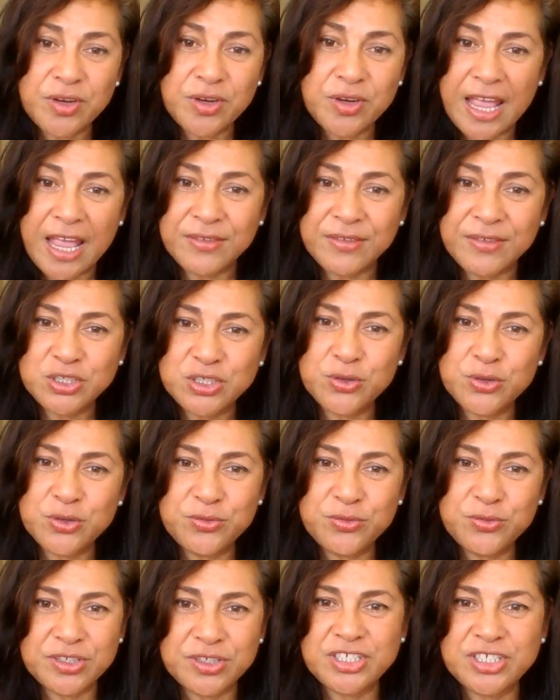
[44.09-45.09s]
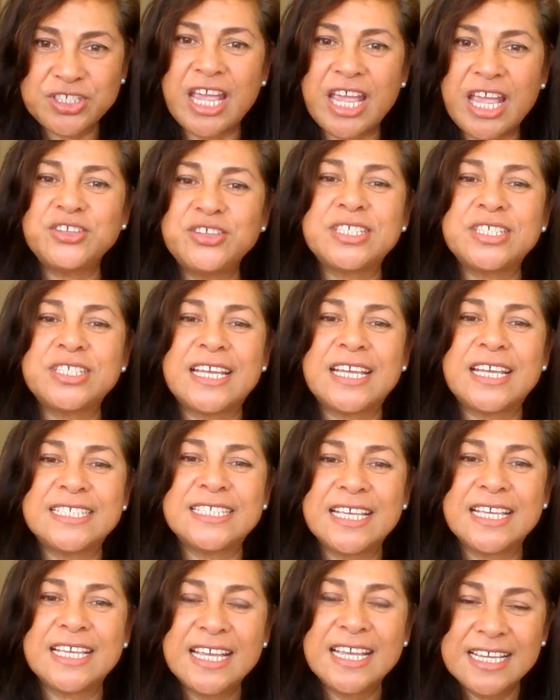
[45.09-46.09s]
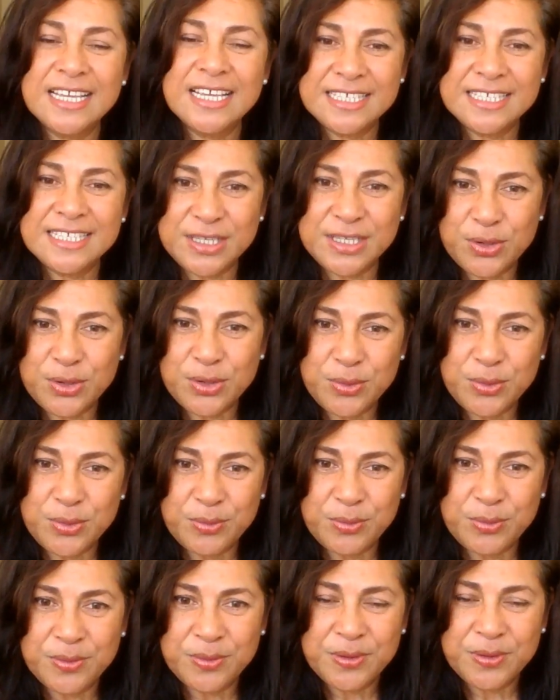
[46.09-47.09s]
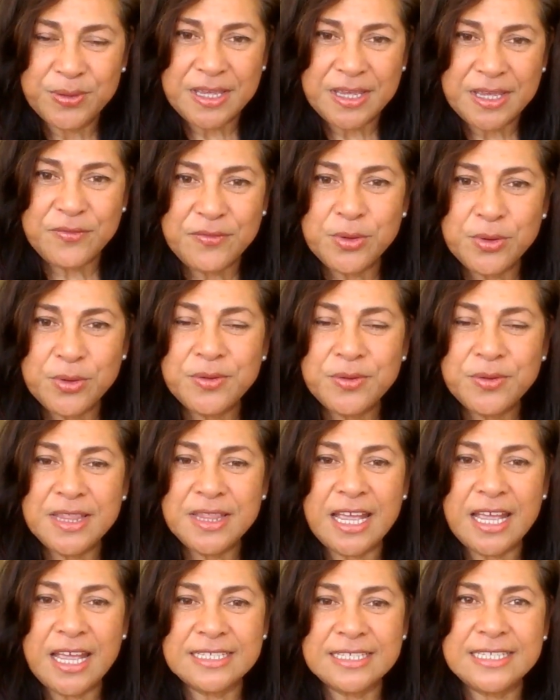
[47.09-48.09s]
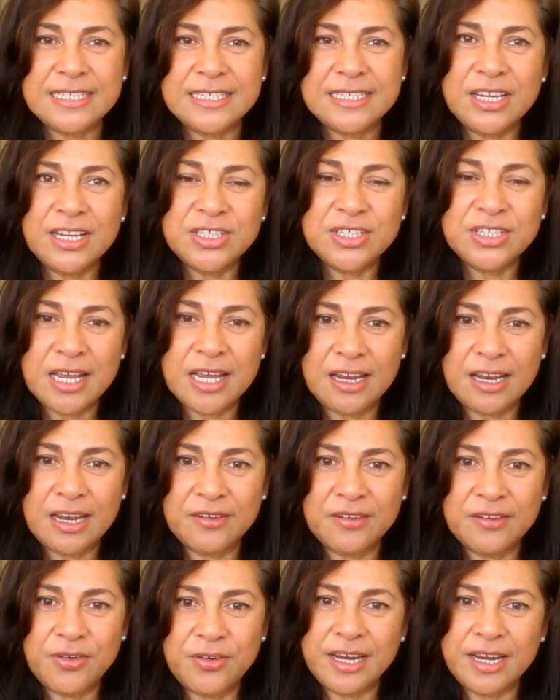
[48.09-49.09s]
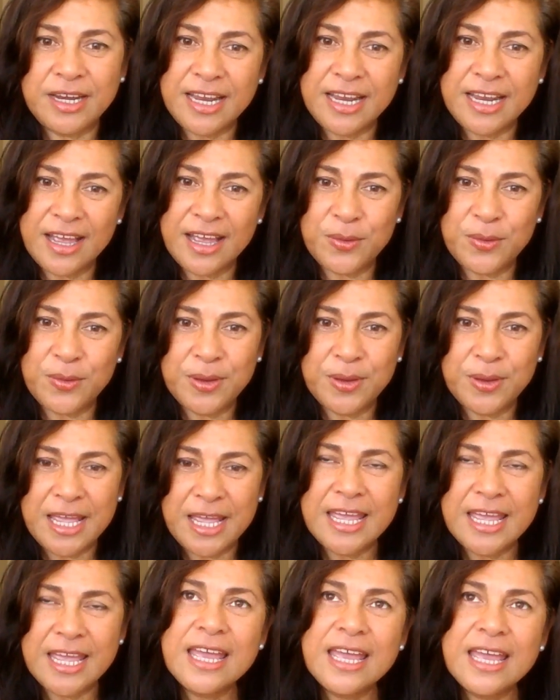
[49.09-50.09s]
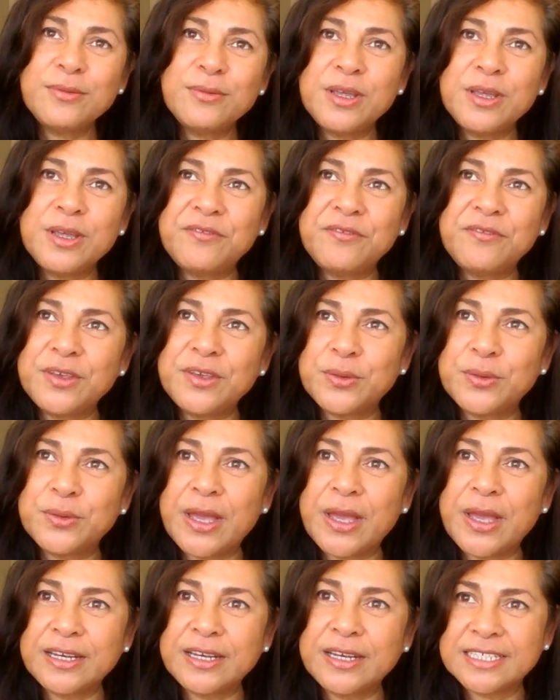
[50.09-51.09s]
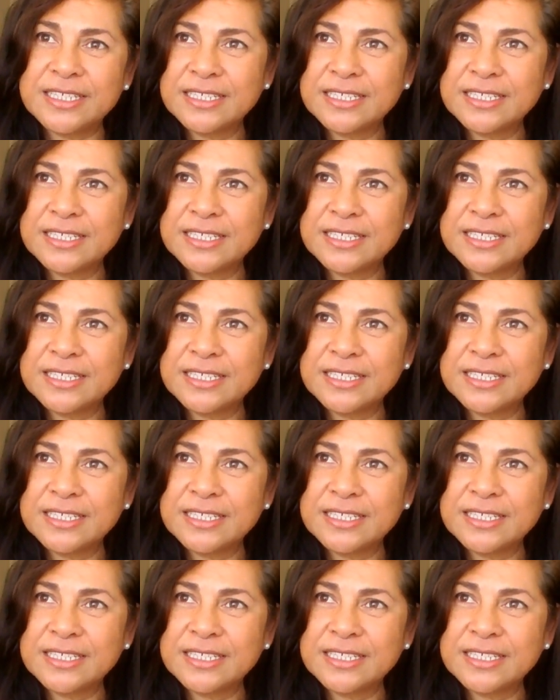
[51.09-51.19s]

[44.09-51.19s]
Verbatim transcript: Having children changes us. So if we're in that stage in our life right now and we feel that